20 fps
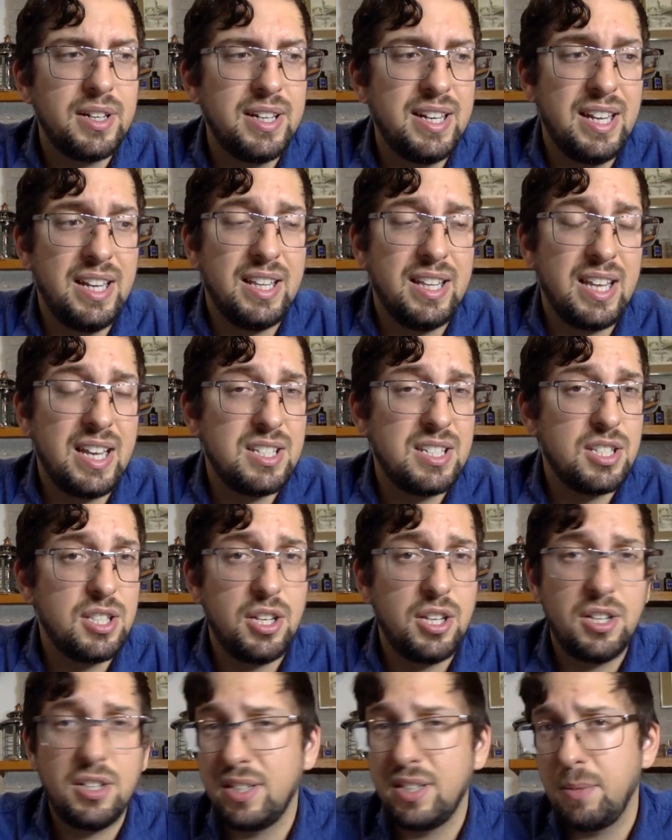They last
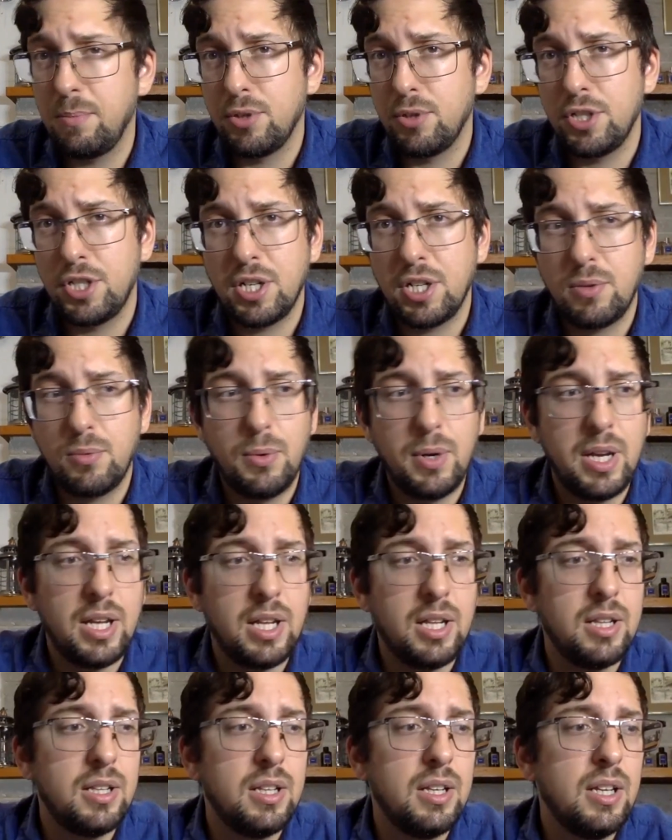long, they project
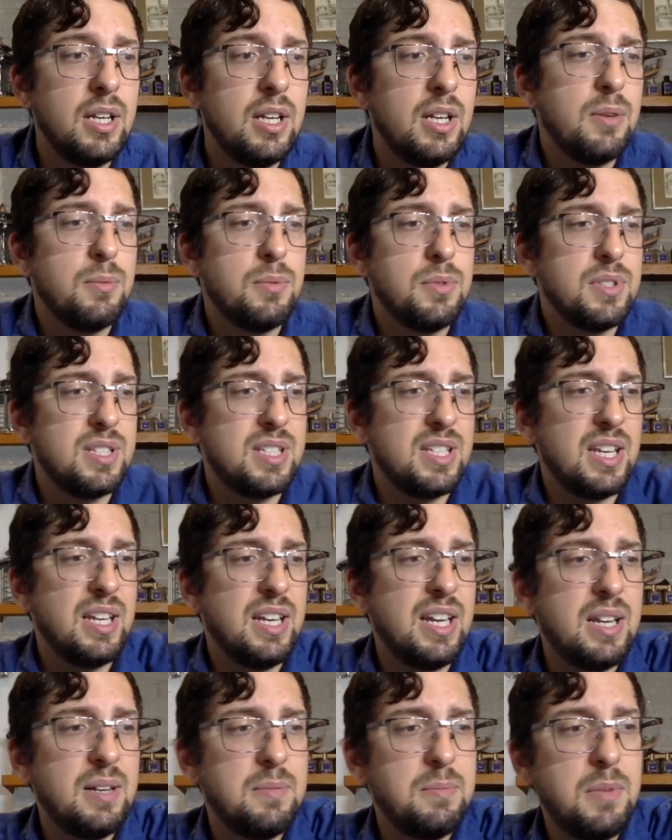well. Would say
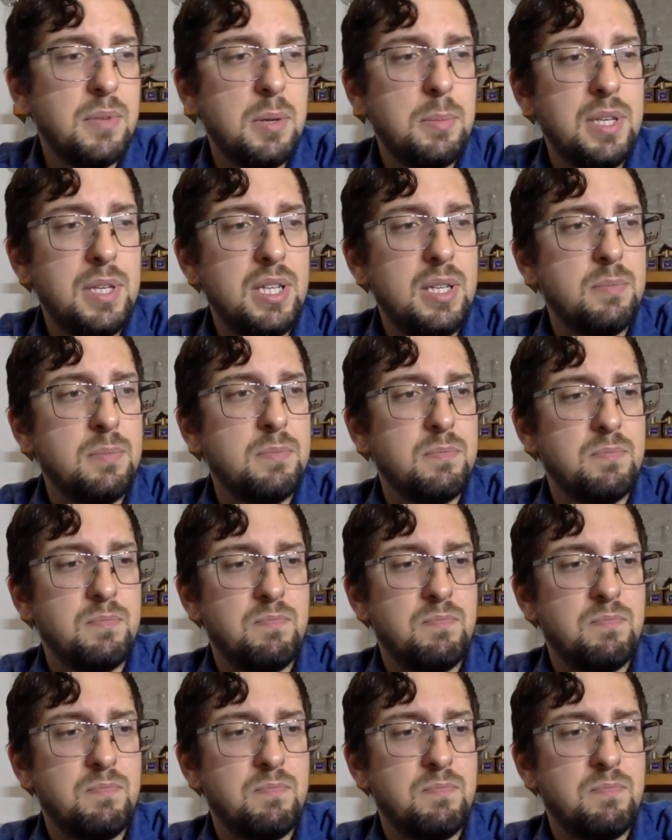that maybe